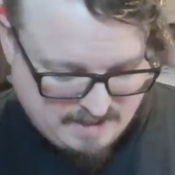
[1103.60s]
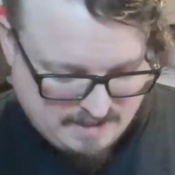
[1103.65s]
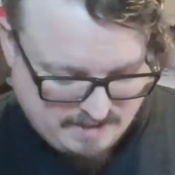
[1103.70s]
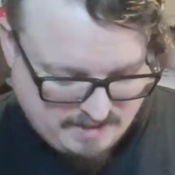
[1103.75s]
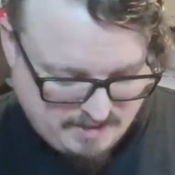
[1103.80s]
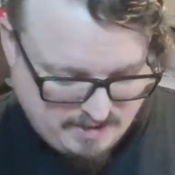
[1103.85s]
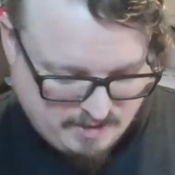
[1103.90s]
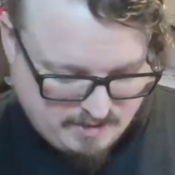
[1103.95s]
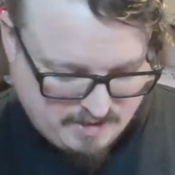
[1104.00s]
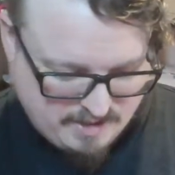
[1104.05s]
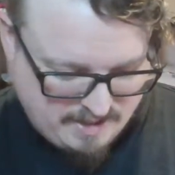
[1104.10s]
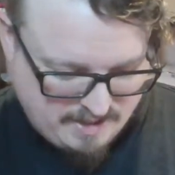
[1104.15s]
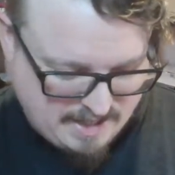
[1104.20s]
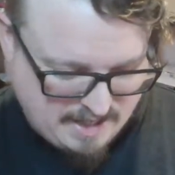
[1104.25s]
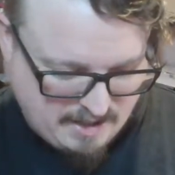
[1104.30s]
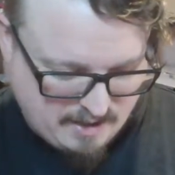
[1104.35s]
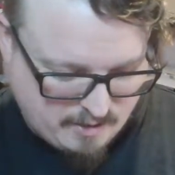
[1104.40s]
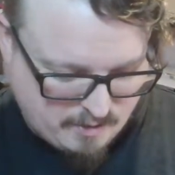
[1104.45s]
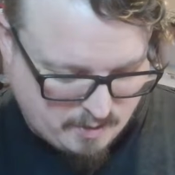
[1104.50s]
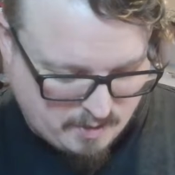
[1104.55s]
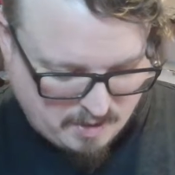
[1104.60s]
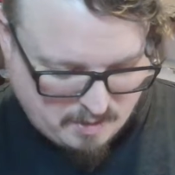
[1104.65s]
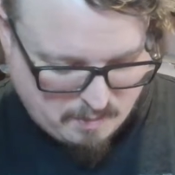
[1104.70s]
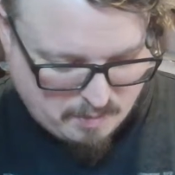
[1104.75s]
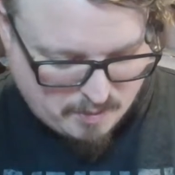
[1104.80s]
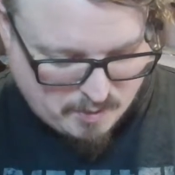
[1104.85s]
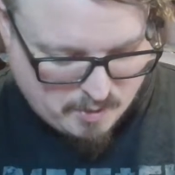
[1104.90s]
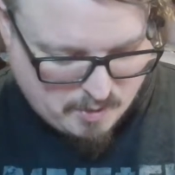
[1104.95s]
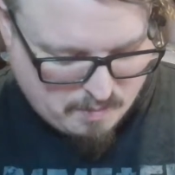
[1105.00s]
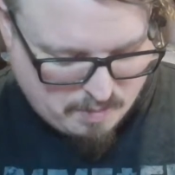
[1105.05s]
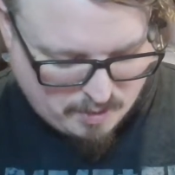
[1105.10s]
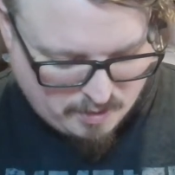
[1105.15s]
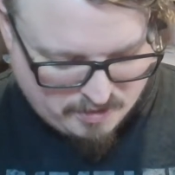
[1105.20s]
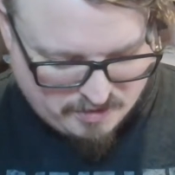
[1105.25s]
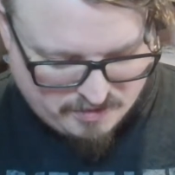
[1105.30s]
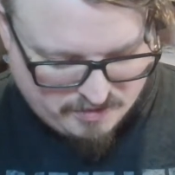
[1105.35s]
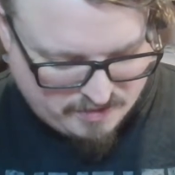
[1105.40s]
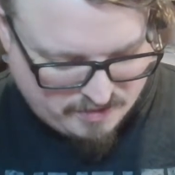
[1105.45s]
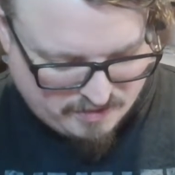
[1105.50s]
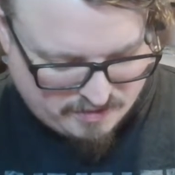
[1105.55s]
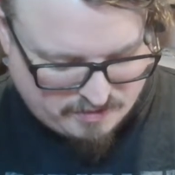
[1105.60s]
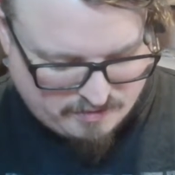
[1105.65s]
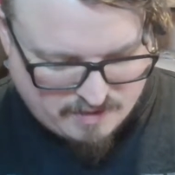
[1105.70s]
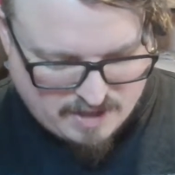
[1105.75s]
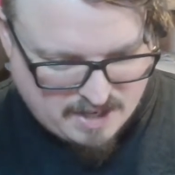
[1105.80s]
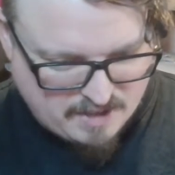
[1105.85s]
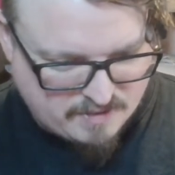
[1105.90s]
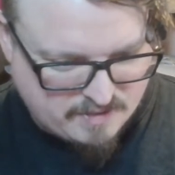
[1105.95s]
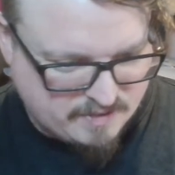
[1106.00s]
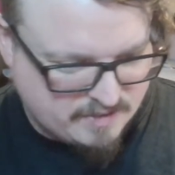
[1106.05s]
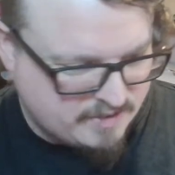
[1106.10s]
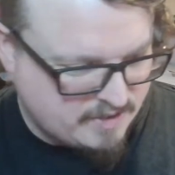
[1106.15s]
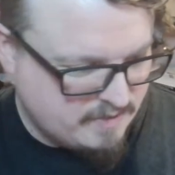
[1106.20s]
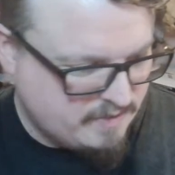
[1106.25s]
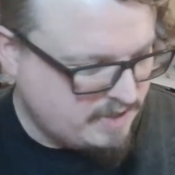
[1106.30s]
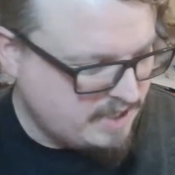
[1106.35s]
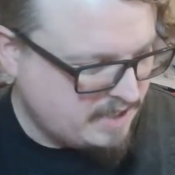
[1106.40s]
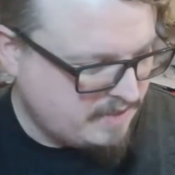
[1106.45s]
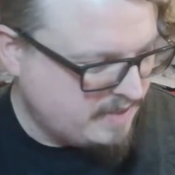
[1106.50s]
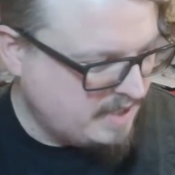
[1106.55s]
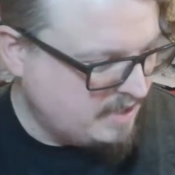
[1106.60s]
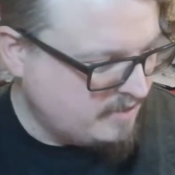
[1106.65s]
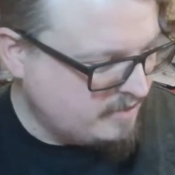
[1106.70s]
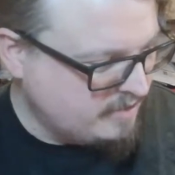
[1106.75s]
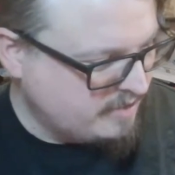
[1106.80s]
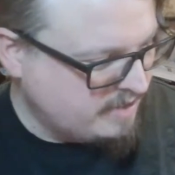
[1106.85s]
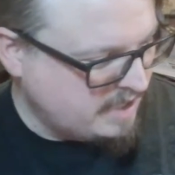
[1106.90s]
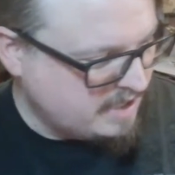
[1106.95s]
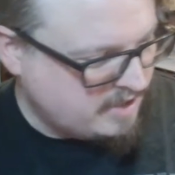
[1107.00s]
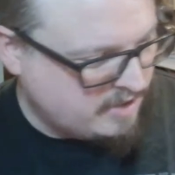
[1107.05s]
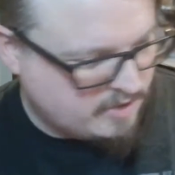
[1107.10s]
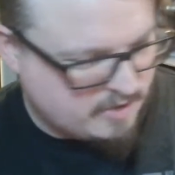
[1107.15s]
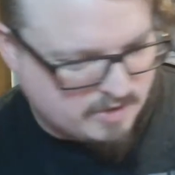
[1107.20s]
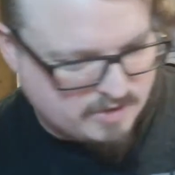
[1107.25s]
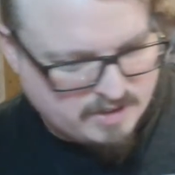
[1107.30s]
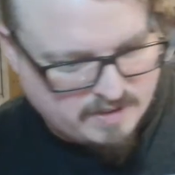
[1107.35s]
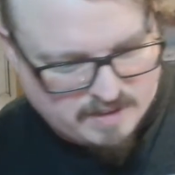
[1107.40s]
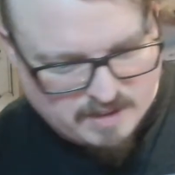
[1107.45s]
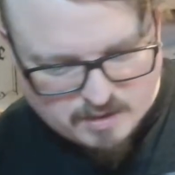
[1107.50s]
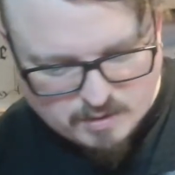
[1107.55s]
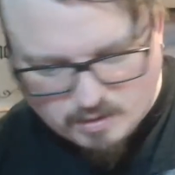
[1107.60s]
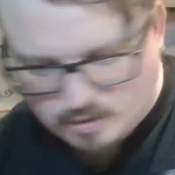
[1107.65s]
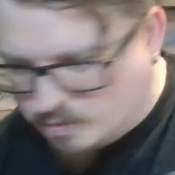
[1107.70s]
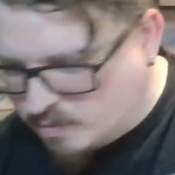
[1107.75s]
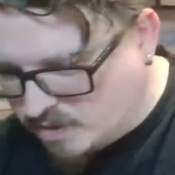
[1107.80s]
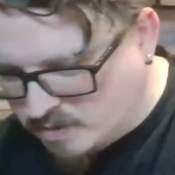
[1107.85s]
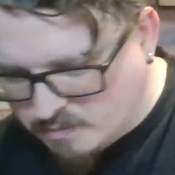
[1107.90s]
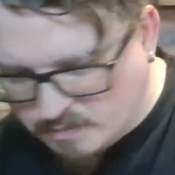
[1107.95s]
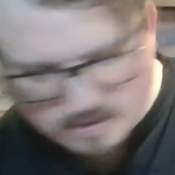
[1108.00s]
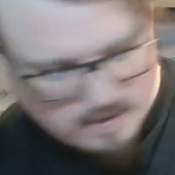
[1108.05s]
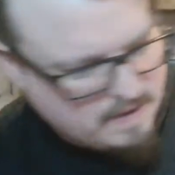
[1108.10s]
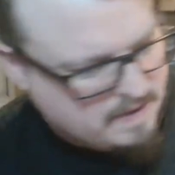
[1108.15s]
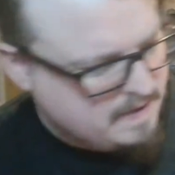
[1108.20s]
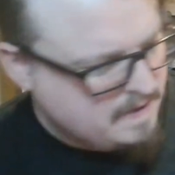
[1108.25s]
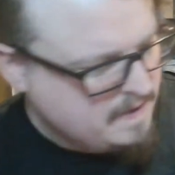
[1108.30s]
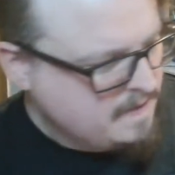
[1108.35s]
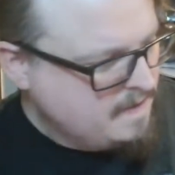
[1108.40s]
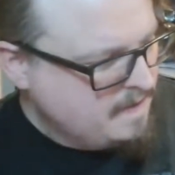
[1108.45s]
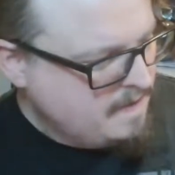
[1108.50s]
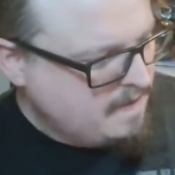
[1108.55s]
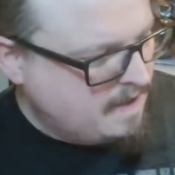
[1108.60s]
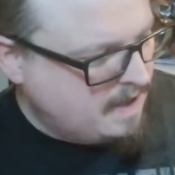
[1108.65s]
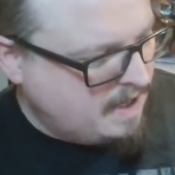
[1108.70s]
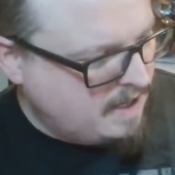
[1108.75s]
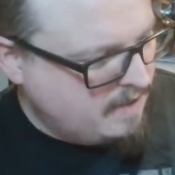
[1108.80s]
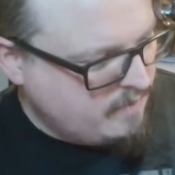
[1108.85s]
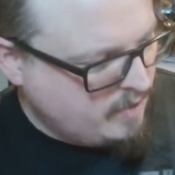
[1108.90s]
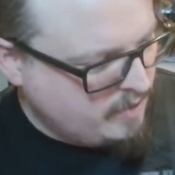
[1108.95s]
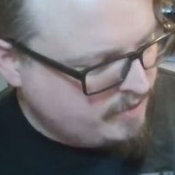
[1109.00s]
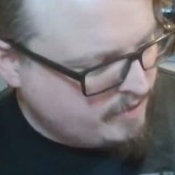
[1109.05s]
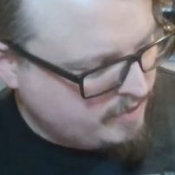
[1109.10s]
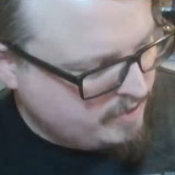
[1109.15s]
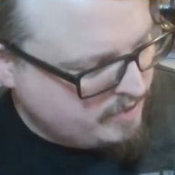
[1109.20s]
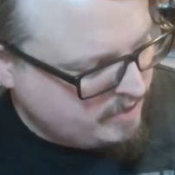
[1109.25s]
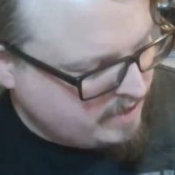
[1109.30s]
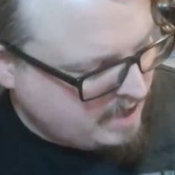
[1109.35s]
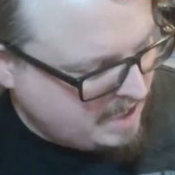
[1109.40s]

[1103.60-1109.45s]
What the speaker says: you can get heroic brew, potions of strength, and stuff like that, just like you could in the old one. But I've also